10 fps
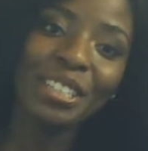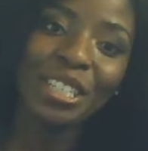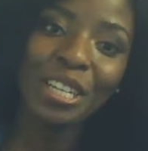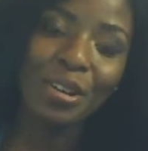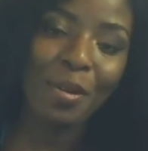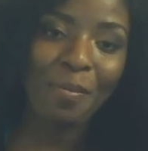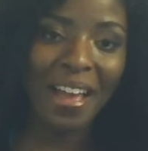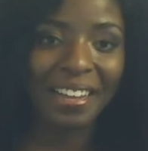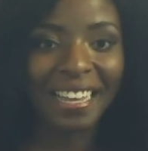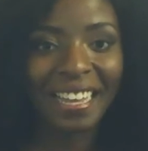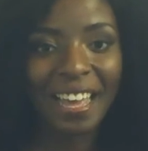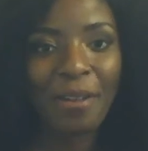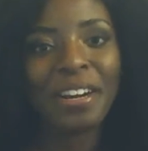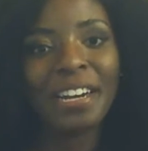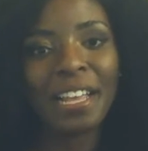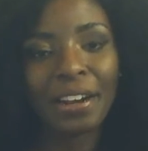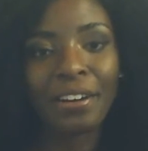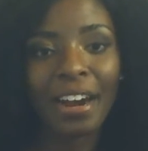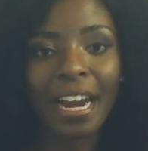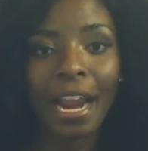YouTube, I'm back again with another
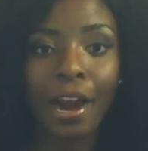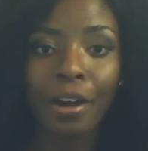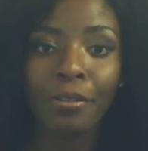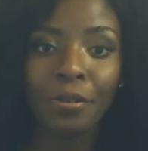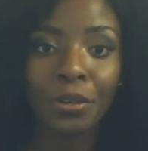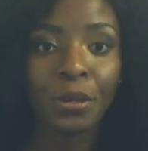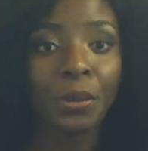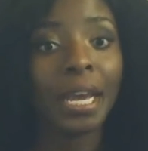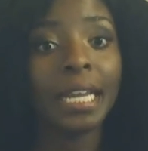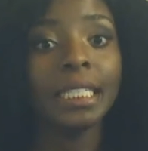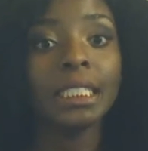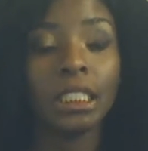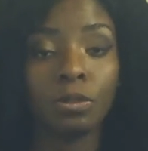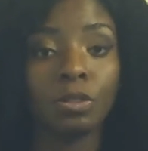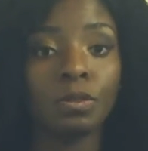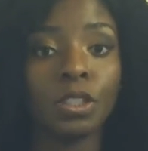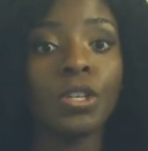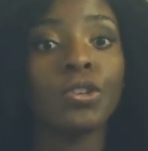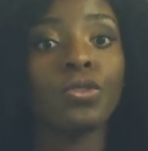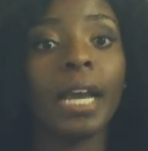great hair review and this review
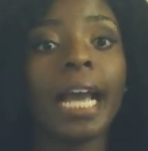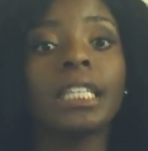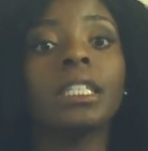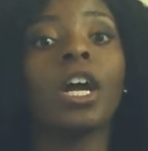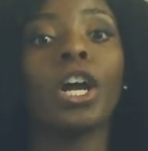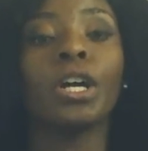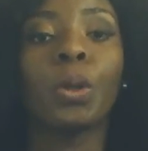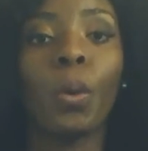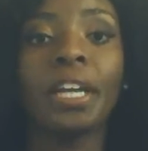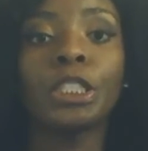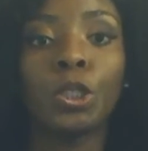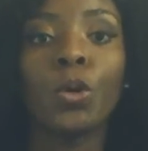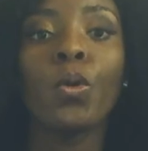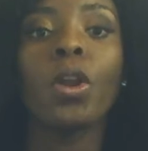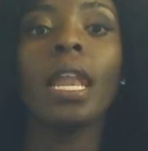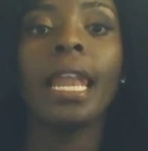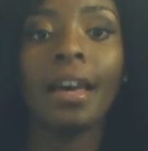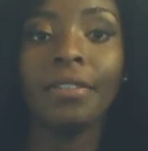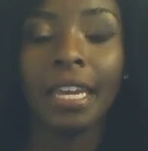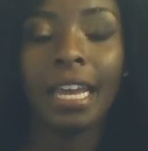you guys are going to
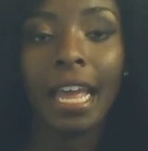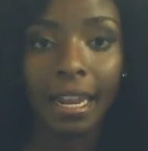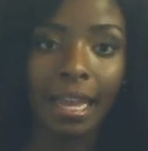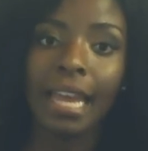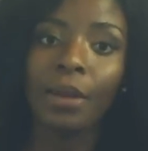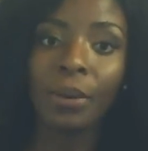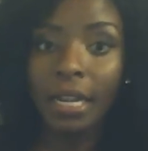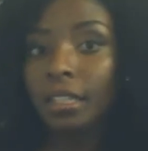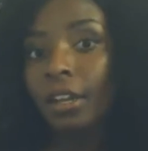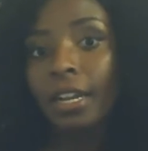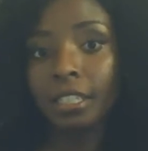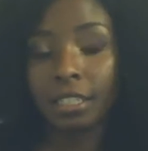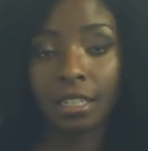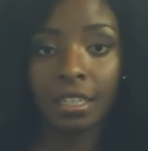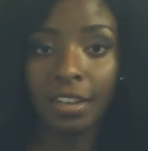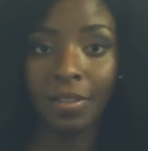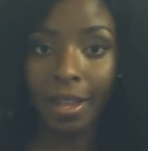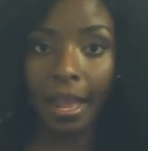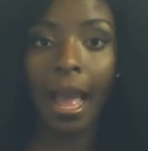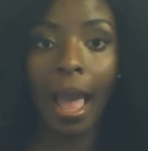love it. Like when I tell you guys are going to love
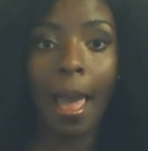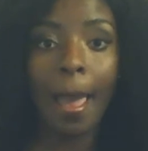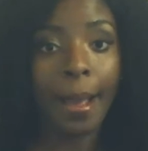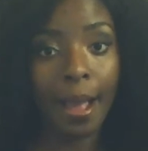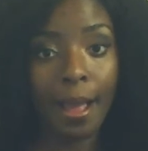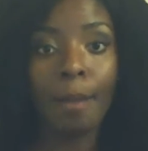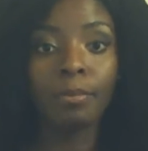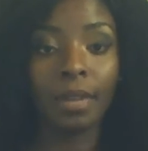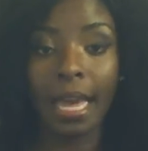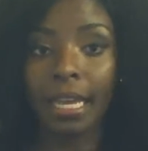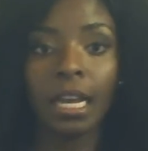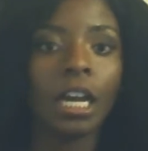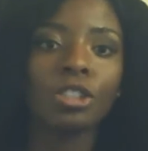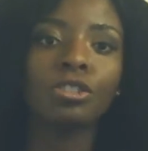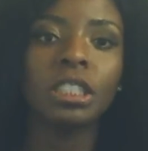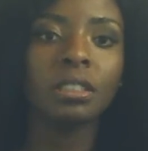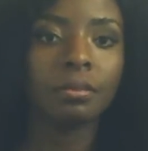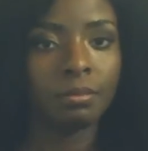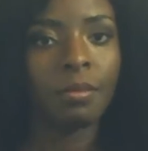it, I am like 100%